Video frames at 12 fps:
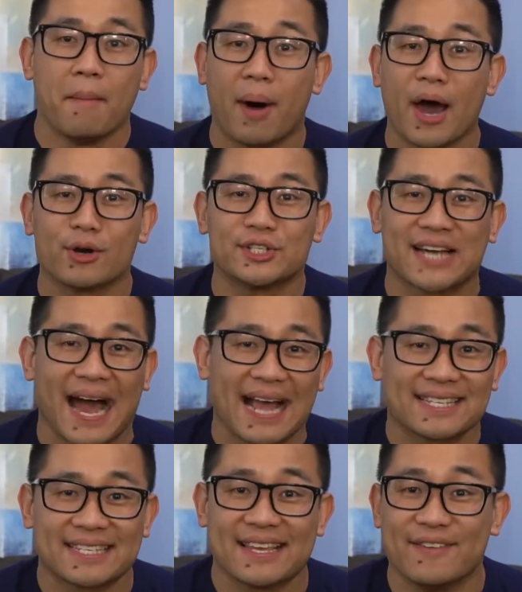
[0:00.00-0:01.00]
Modern
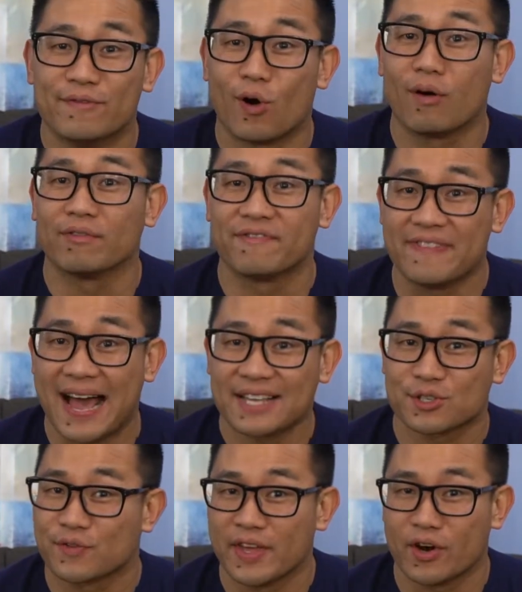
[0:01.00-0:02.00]
diets evolve
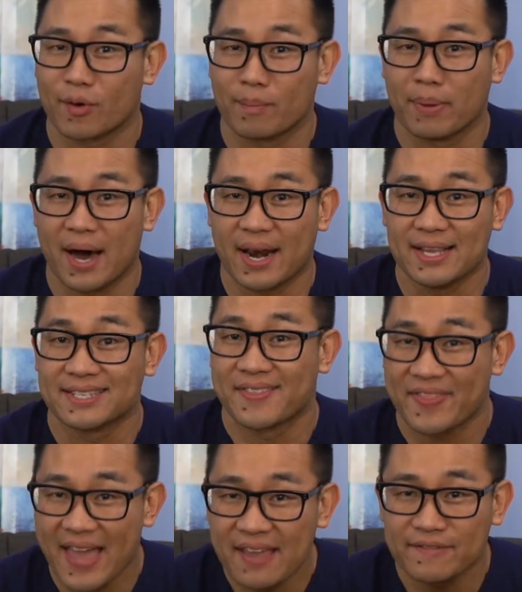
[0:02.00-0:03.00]
faster than our bodies.
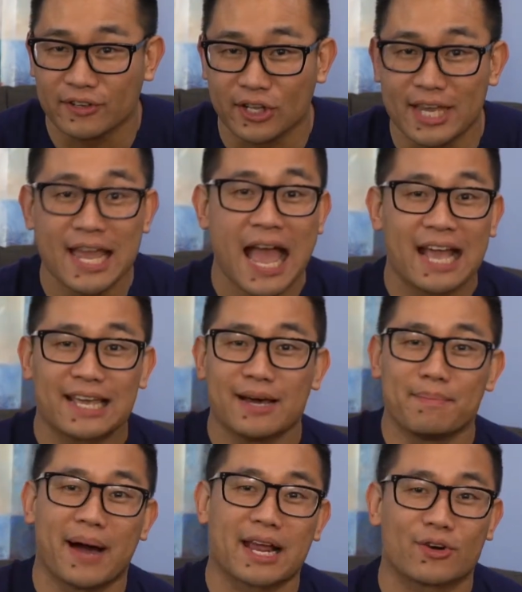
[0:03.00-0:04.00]
Thankfully,
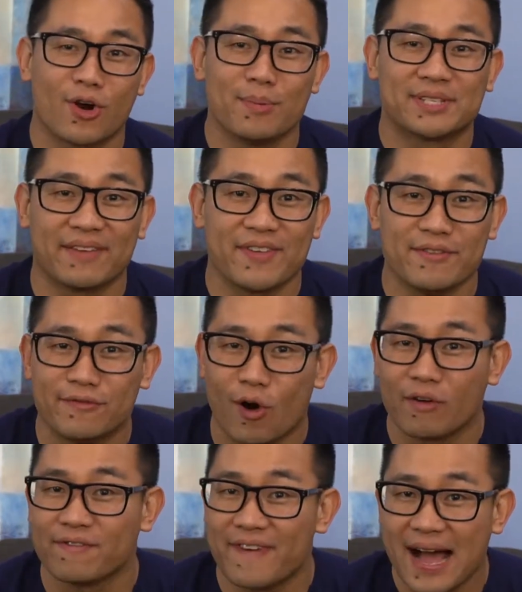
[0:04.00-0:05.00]
gut microbes have
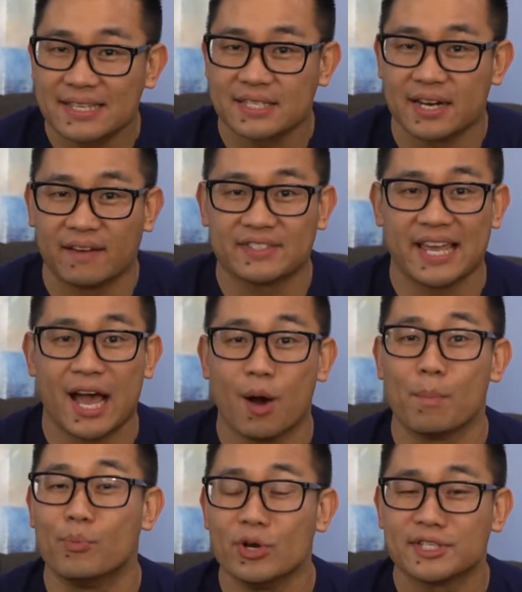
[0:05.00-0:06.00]
evolved fast enough to
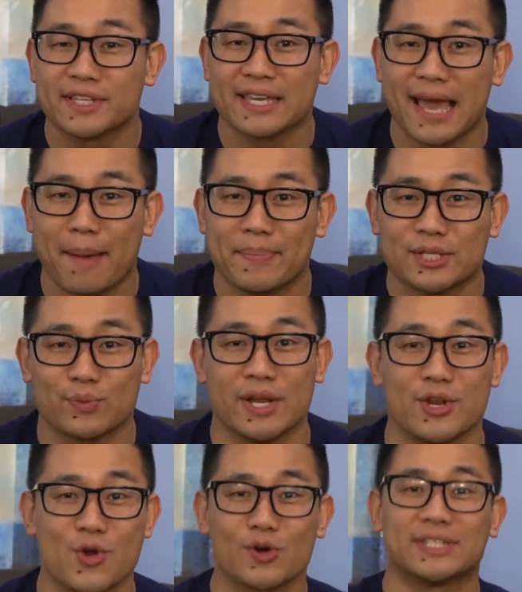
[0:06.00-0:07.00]
help bridge the gap
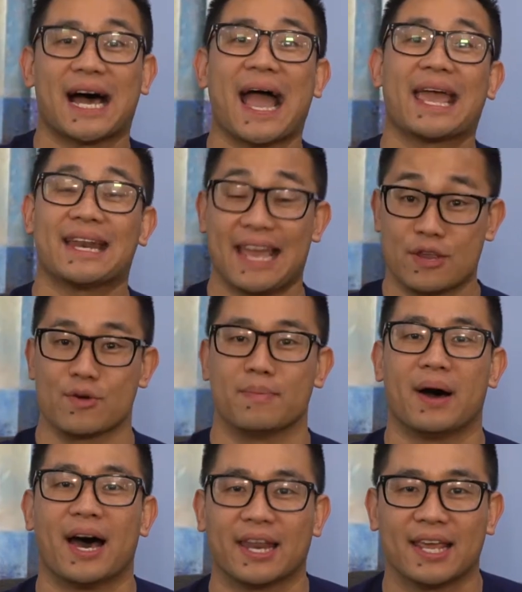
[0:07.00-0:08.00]
between your diet and your
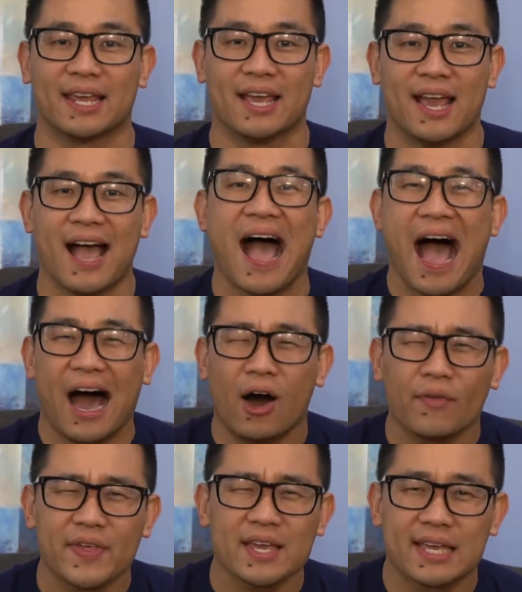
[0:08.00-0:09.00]
body. A
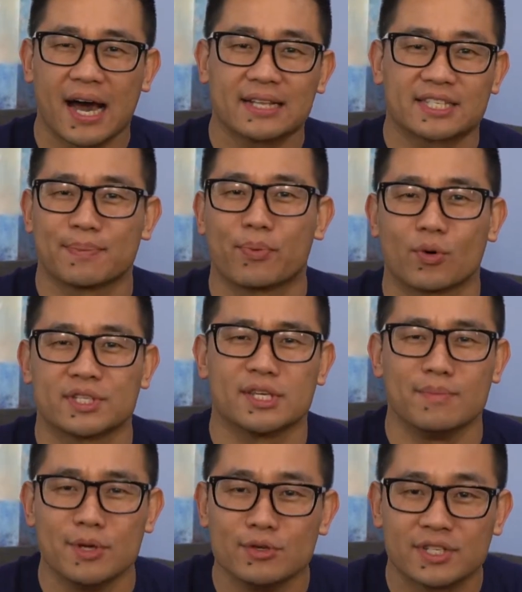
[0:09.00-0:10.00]
healthy gut supports the
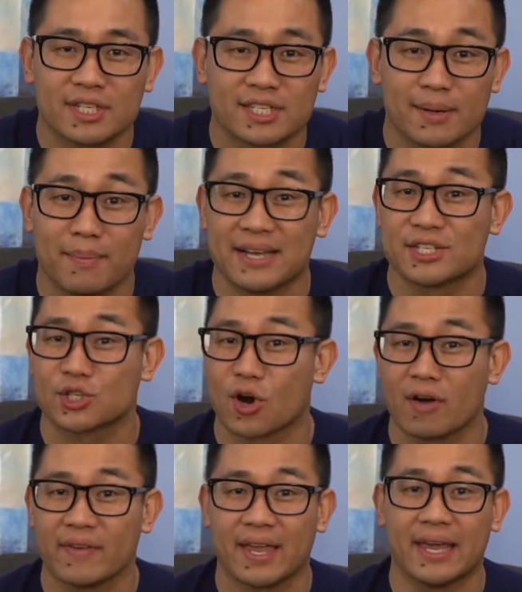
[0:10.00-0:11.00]
immune system by
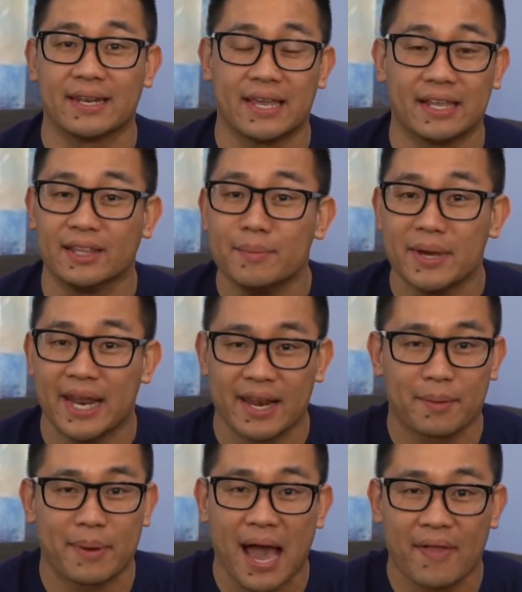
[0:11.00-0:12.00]
starving and
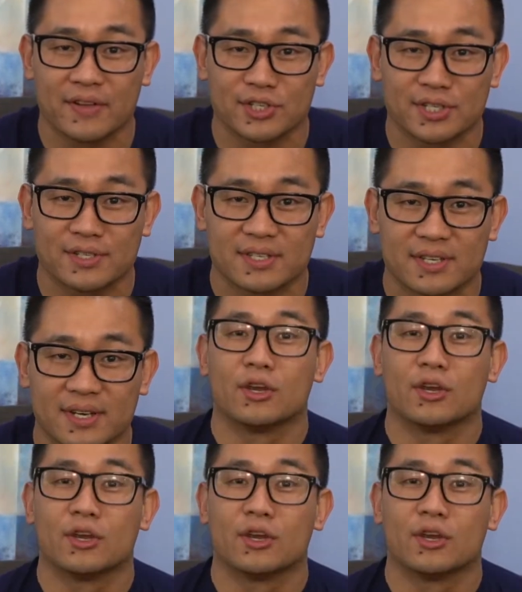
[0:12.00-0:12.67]
eliminating pathogens.